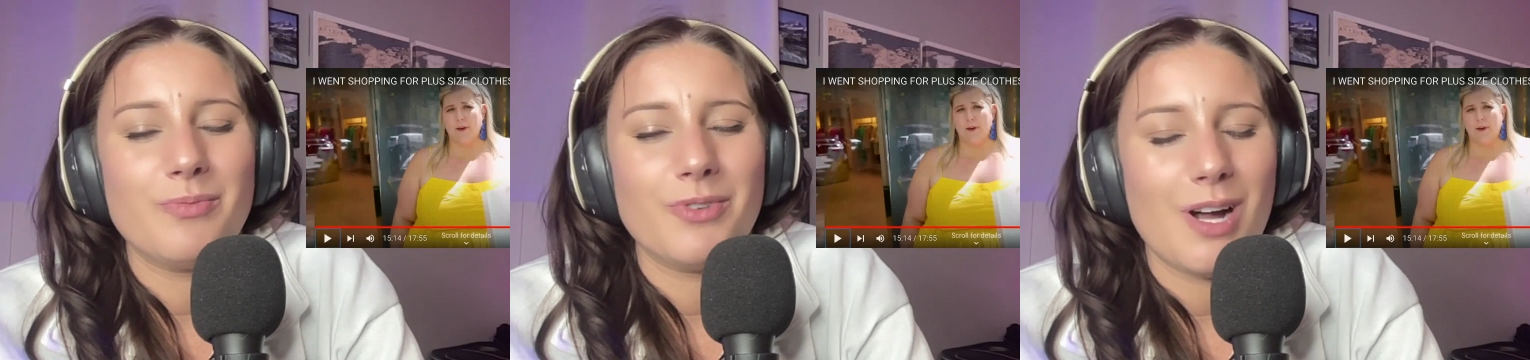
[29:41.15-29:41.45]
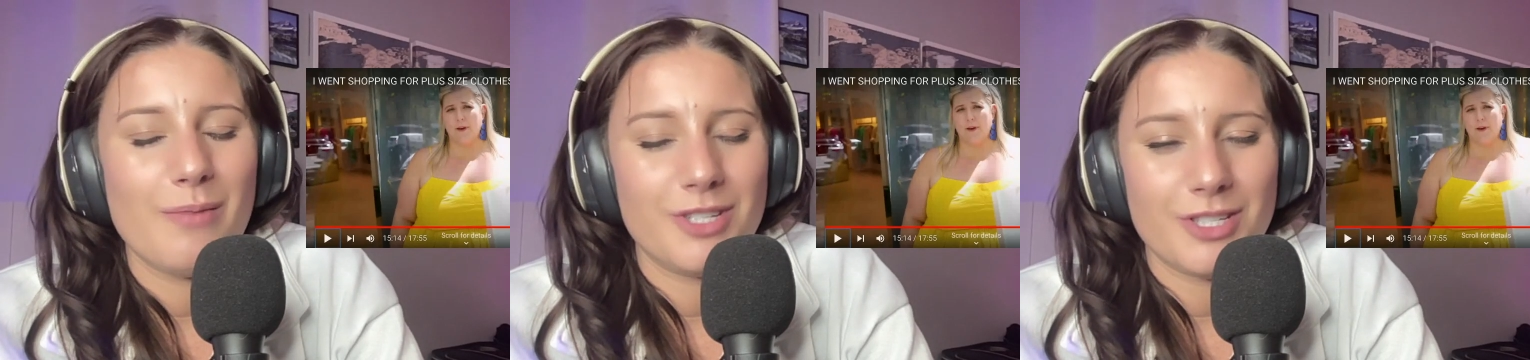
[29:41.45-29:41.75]
Speaker 1: more
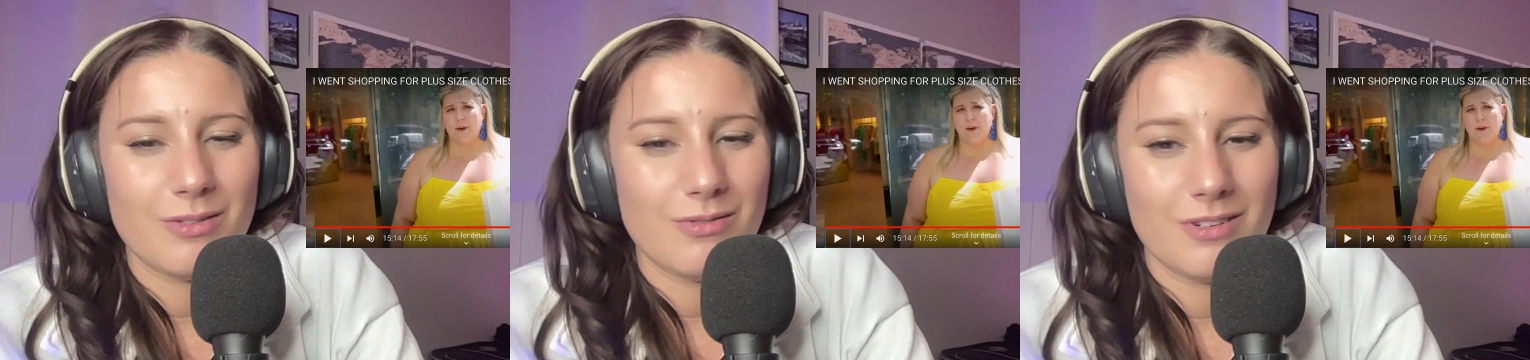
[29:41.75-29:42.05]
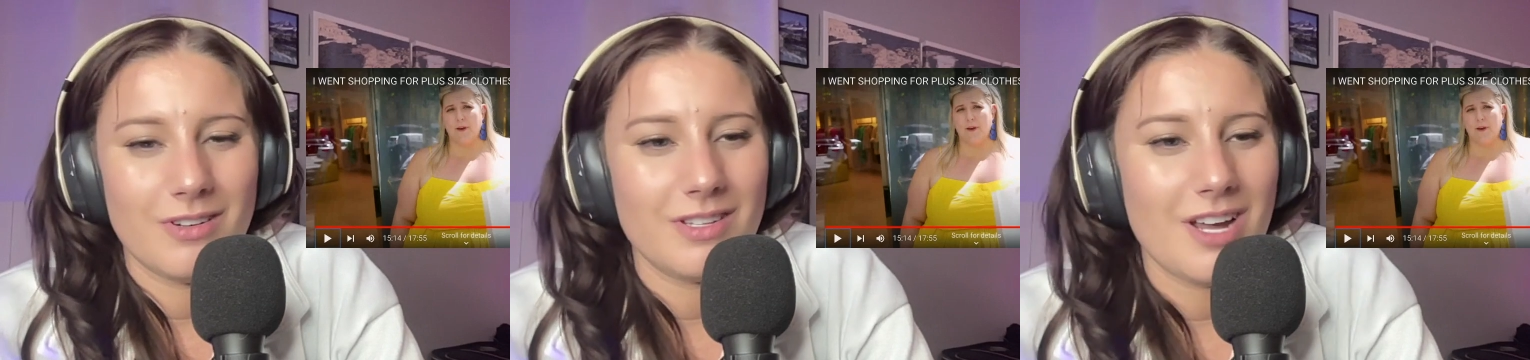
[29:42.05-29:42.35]
common just to
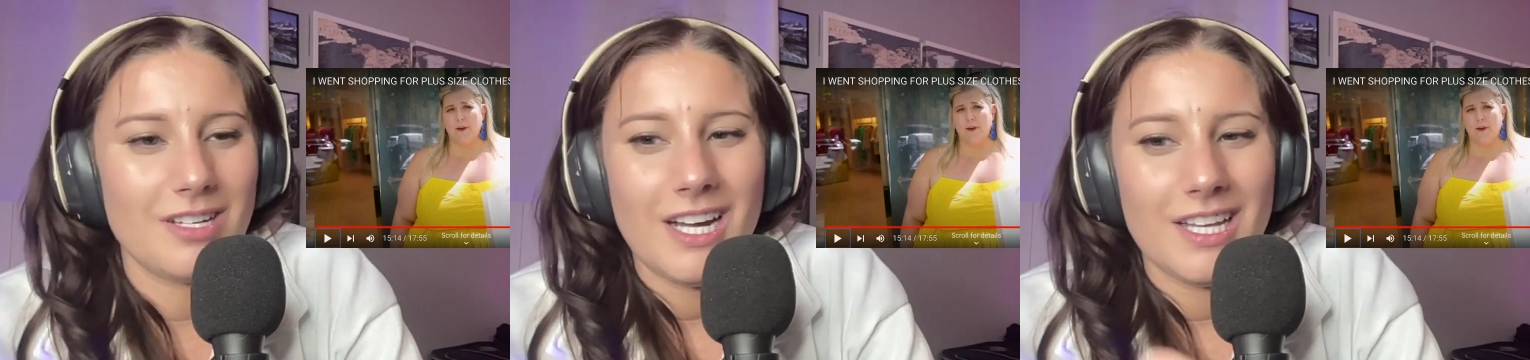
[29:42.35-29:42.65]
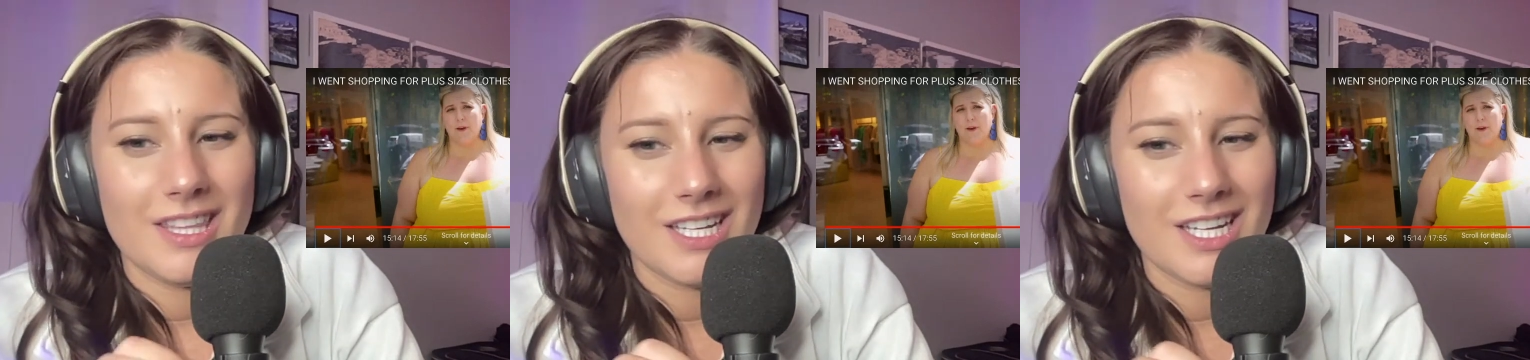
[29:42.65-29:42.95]
order online. I
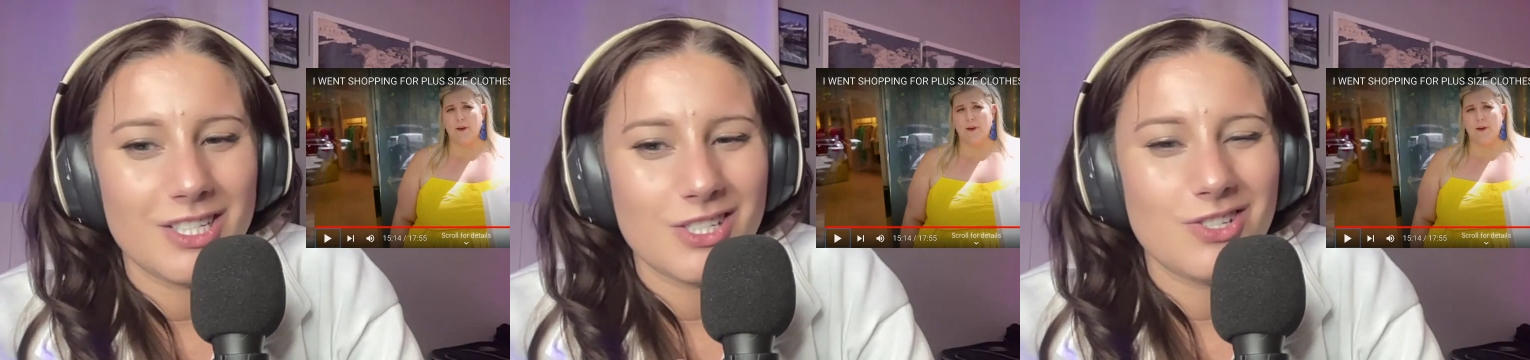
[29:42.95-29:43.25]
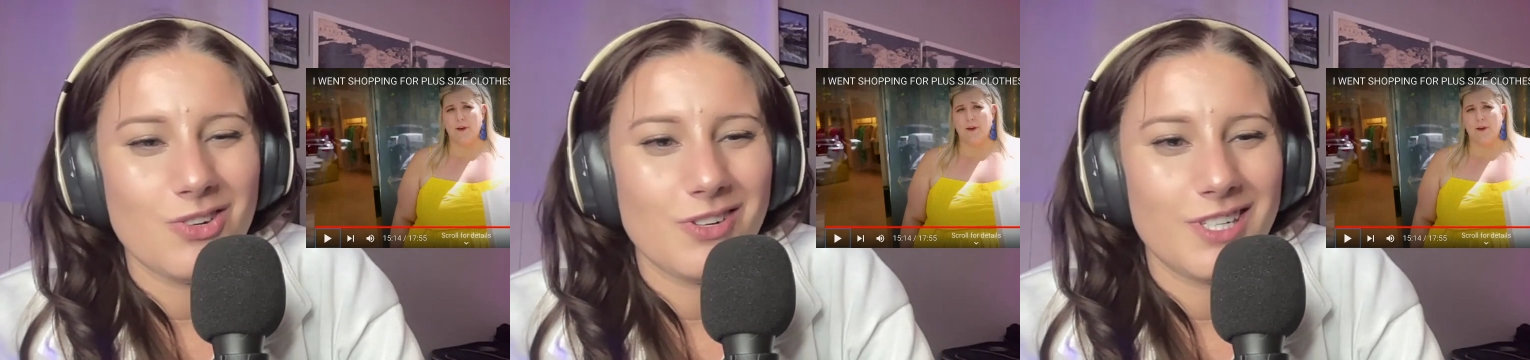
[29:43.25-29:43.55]
think in
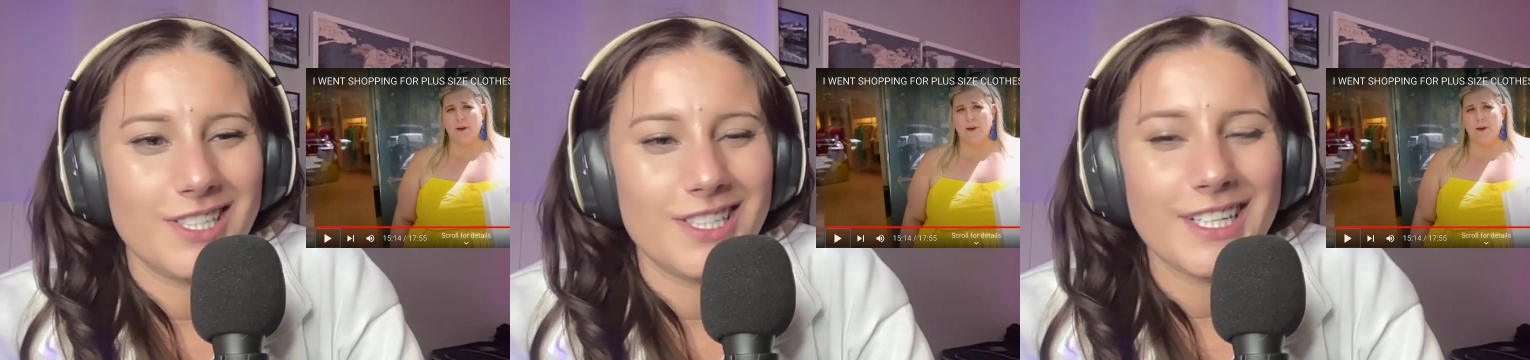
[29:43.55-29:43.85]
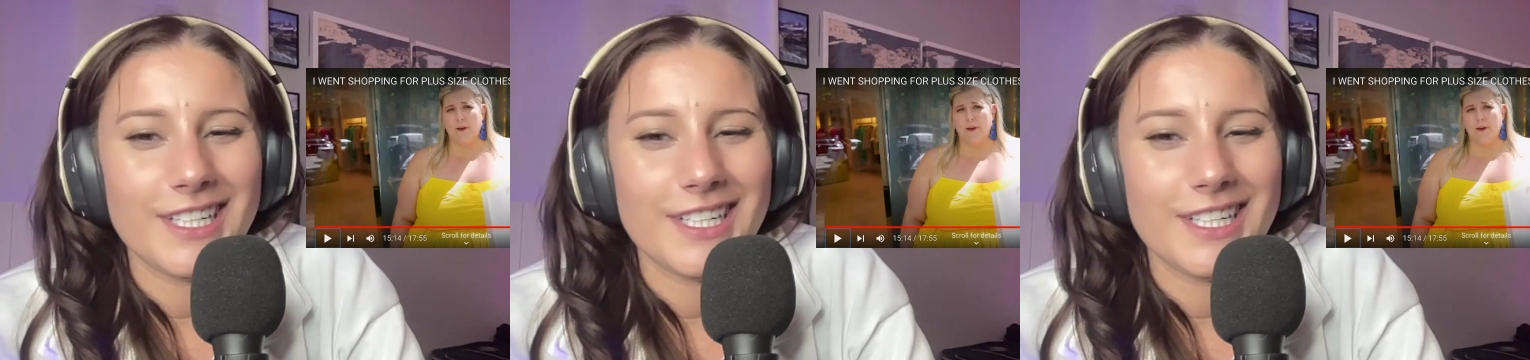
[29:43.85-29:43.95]
store